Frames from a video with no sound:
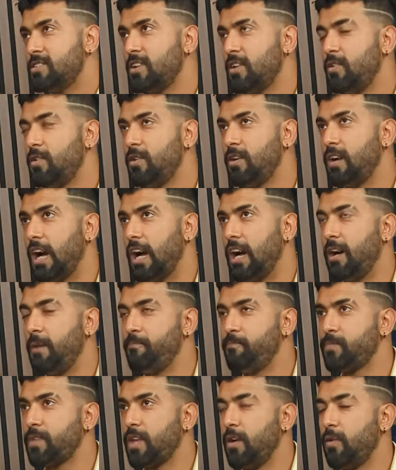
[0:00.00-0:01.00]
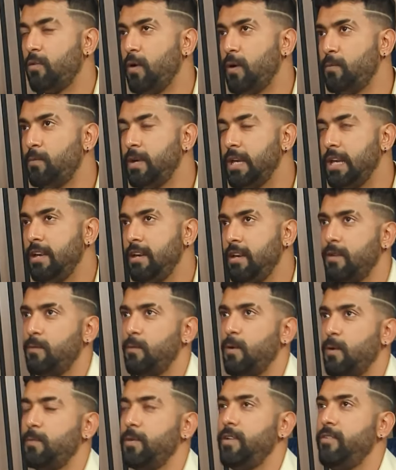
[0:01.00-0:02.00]
So what we
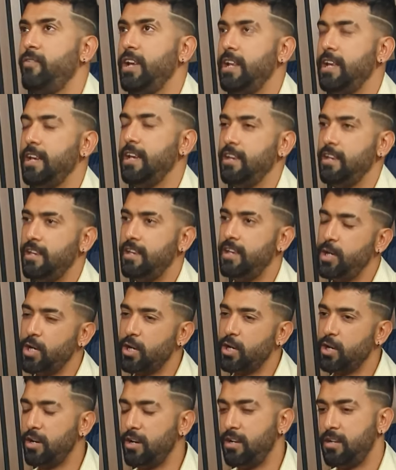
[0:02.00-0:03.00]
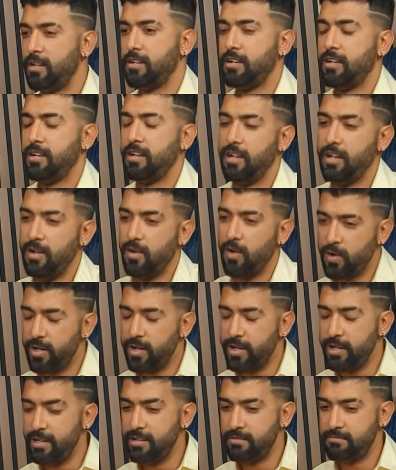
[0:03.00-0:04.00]
really hear
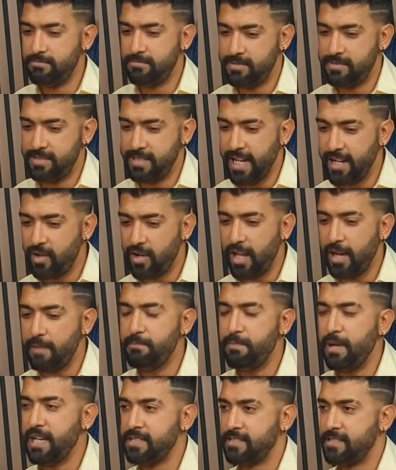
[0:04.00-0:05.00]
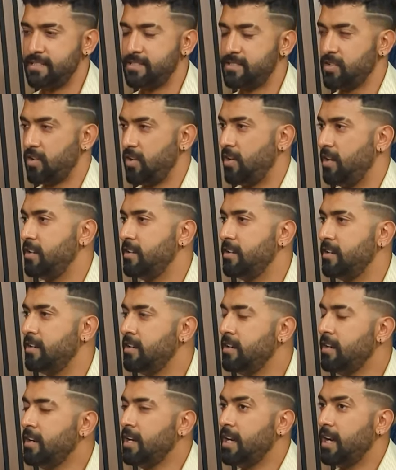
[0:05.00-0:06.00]
on a day-to-day basis
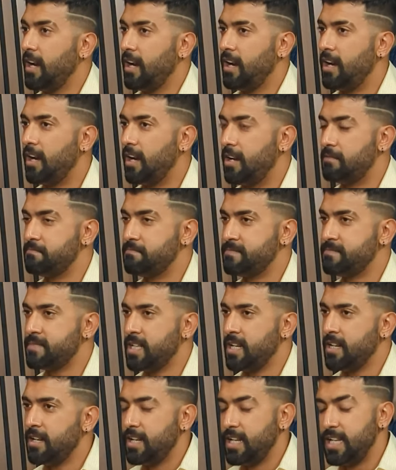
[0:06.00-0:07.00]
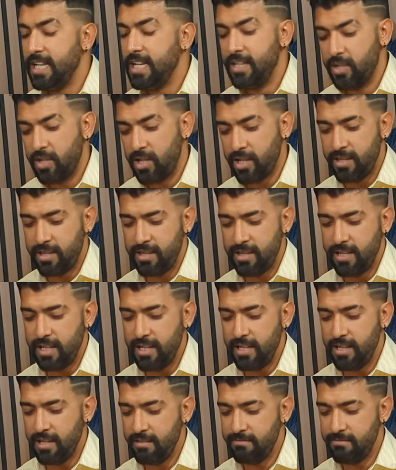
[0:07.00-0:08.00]
on either
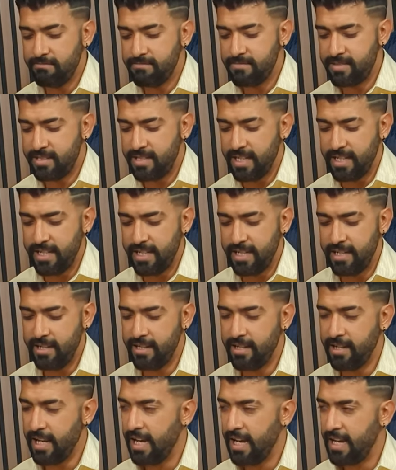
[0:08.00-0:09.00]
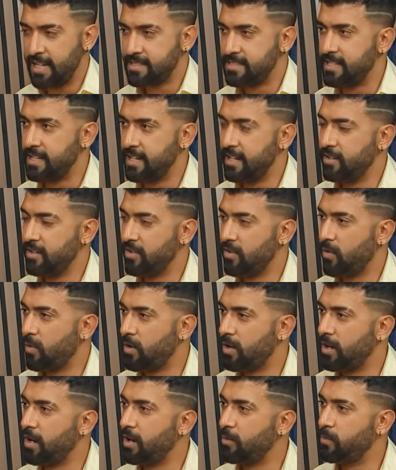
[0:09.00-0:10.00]
the Indian accent
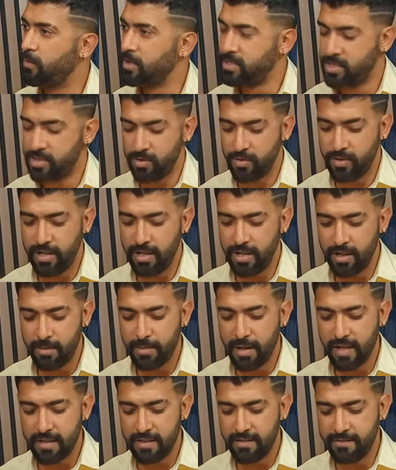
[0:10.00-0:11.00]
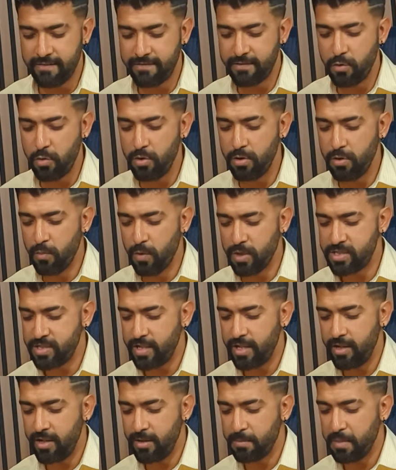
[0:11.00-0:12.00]
or what you hear about the food, what
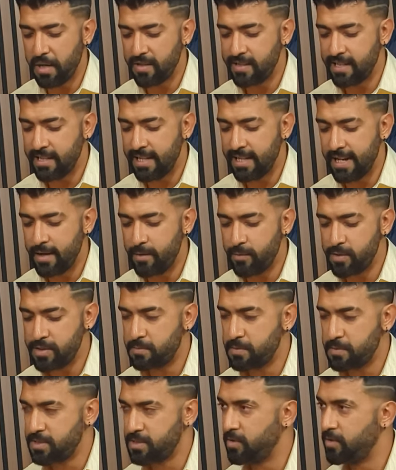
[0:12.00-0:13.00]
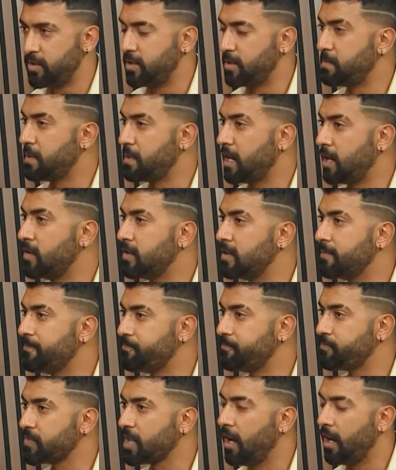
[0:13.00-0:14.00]
you hear about the language, what you hear about
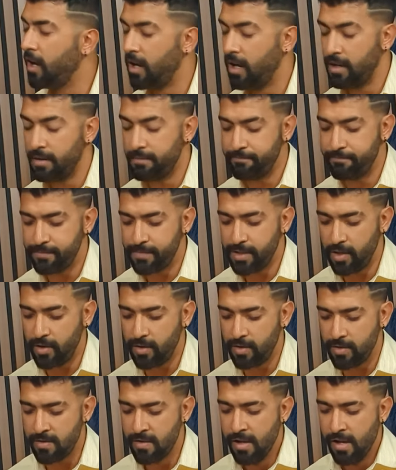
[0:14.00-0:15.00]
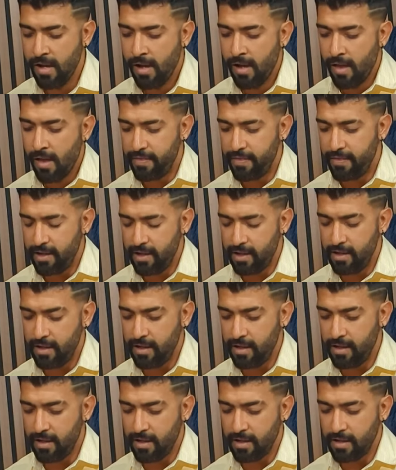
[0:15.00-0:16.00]
you know,
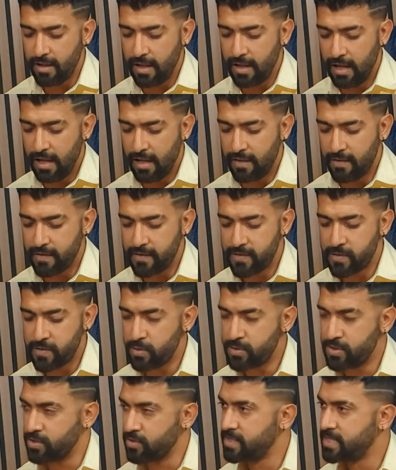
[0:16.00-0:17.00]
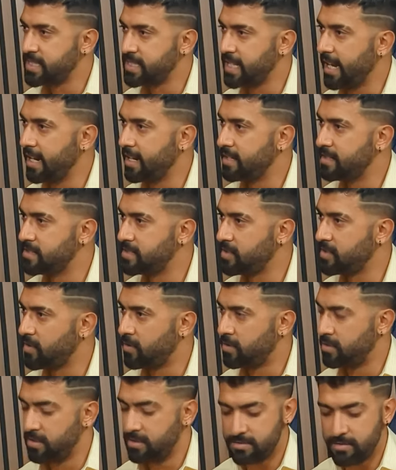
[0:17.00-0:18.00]
the social status
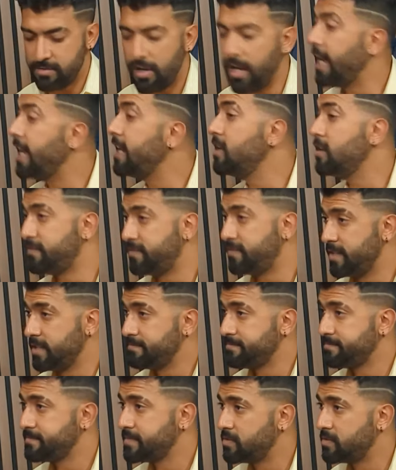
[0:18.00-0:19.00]
or any of it,